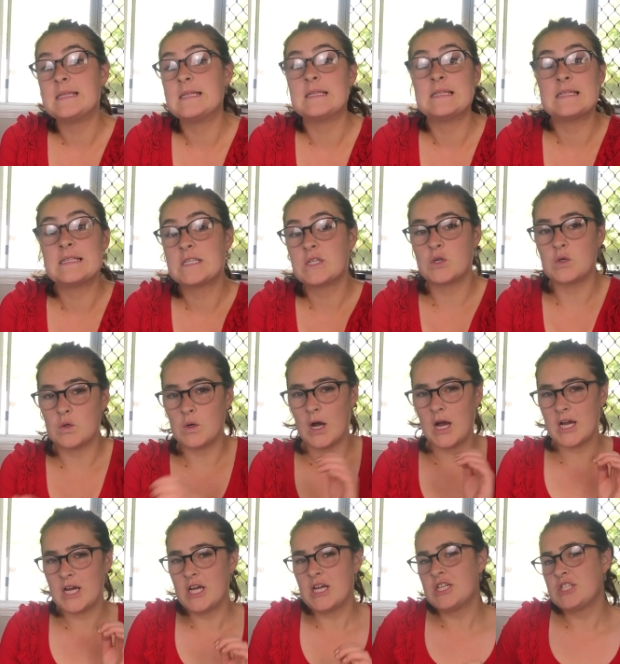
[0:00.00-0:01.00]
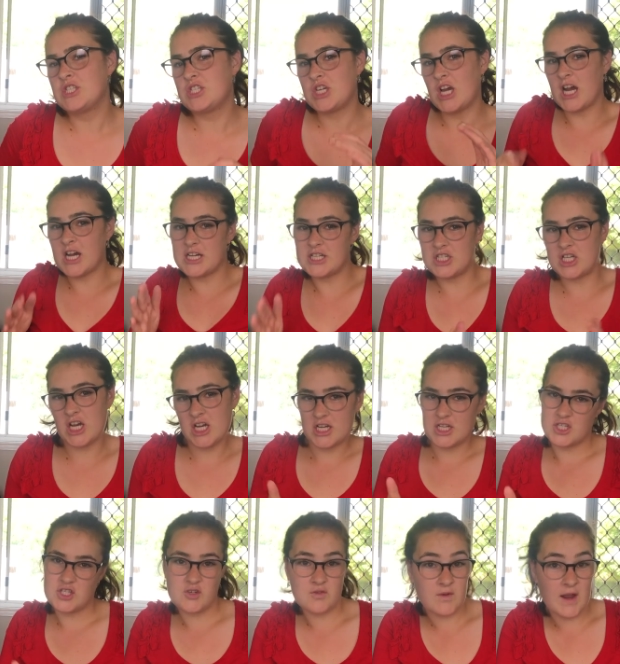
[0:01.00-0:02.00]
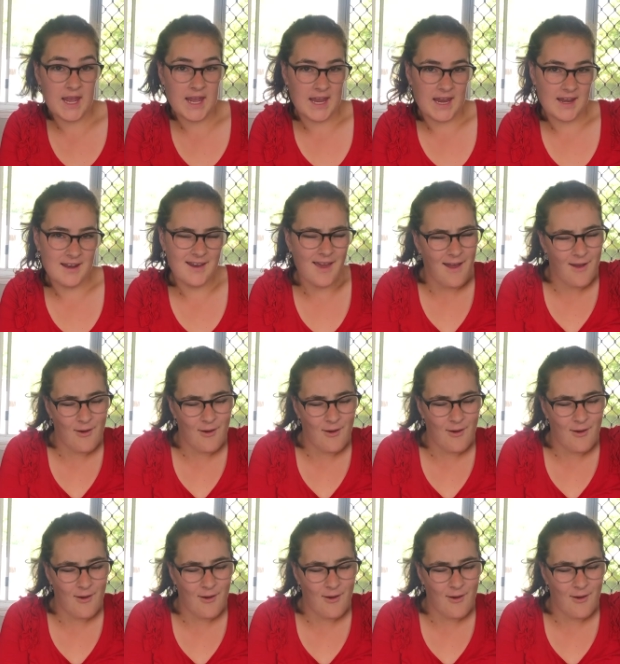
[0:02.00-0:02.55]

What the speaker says: little chugga-chugga train.